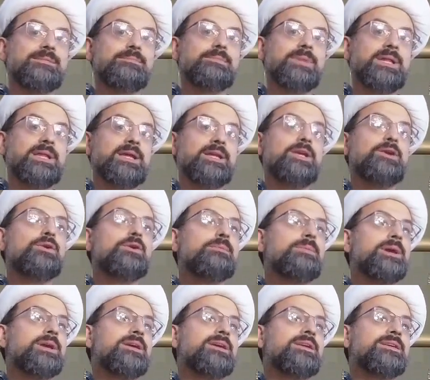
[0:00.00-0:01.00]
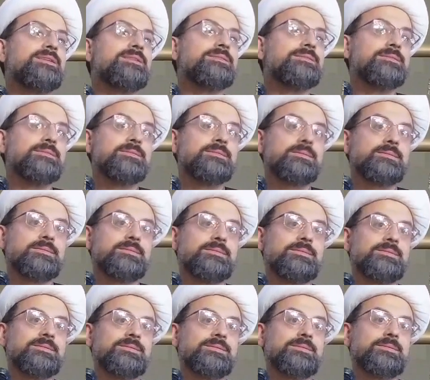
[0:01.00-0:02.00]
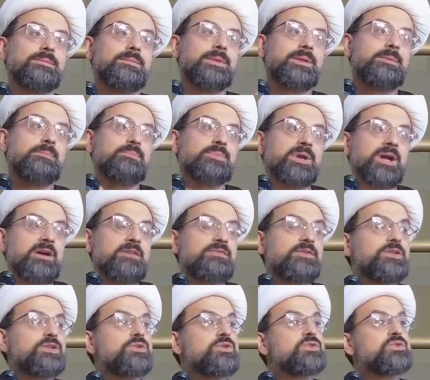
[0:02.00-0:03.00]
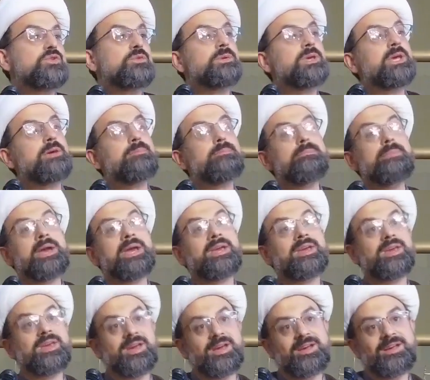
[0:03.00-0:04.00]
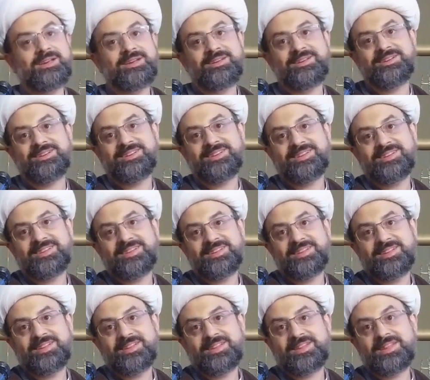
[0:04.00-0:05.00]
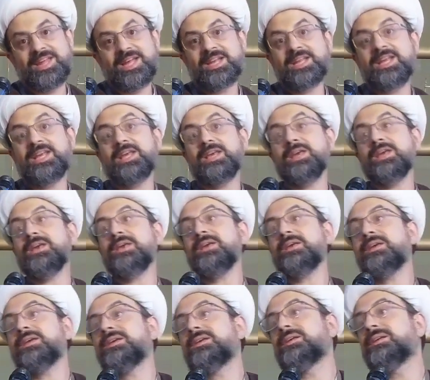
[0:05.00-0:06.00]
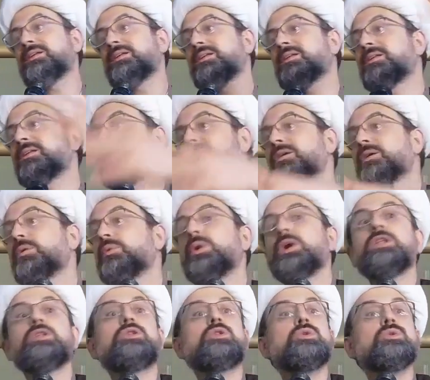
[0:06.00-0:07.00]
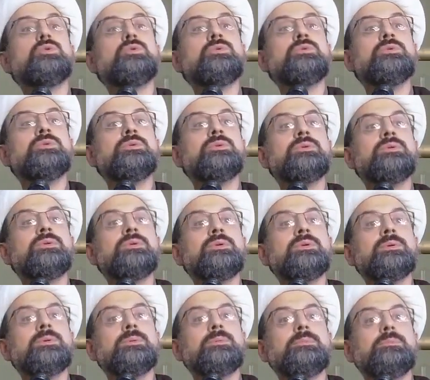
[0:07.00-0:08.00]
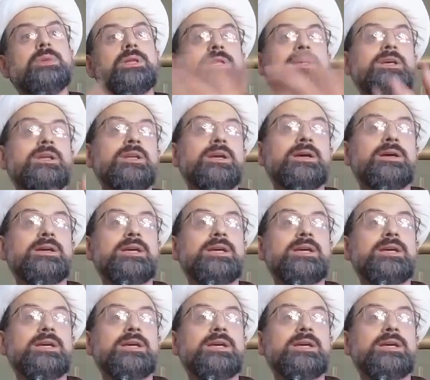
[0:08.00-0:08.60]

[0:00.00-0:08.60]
Madani or Makki? The Prophet used to be in Mecca, then he went to Medina.